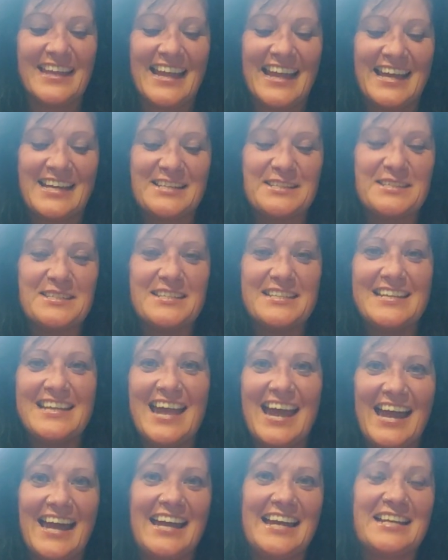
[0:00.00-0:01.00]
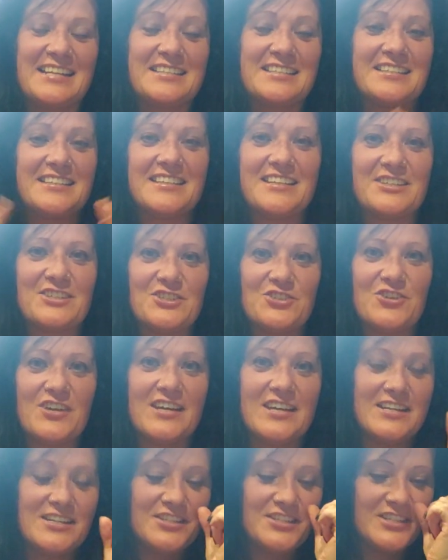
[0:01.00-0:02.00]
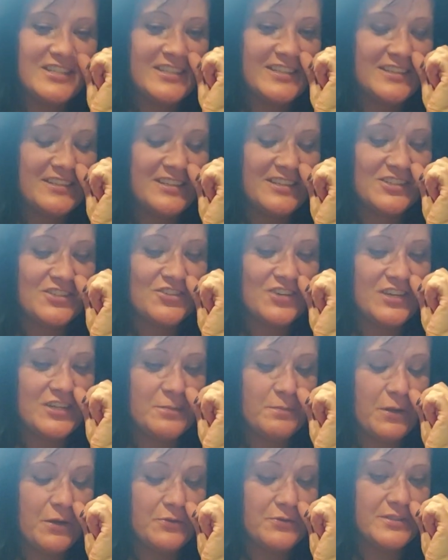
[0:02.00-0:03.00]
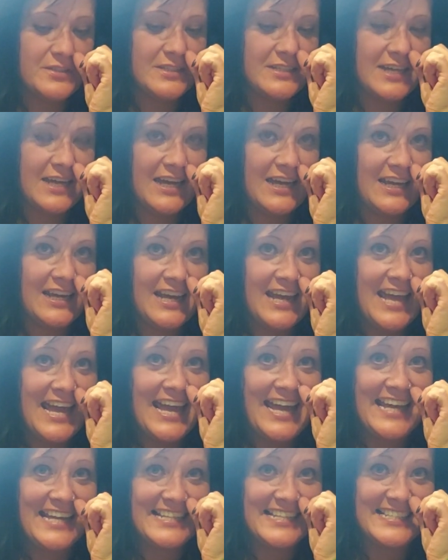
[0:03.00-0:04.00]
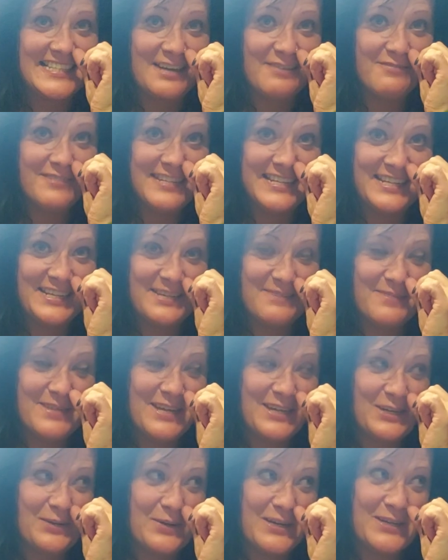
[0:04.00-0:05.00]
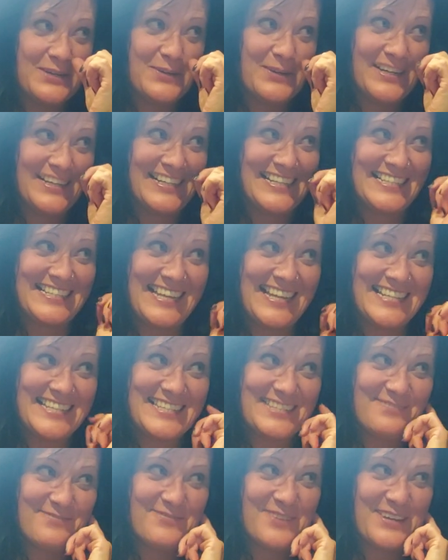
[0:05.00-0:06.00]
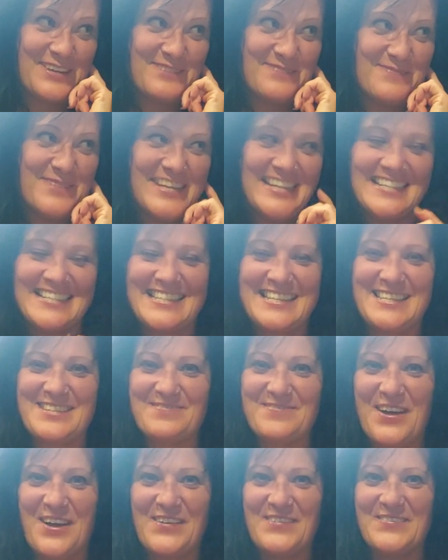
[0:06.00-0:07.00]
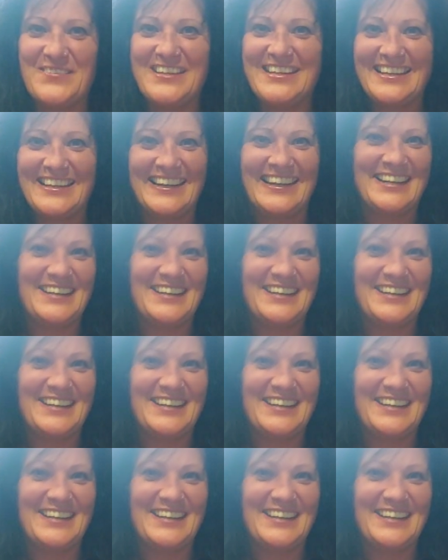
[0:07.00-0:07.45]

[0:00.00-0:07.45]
it's a strange post today. It's definitely going to be a quick one. It's less than 5 minutes at the moment,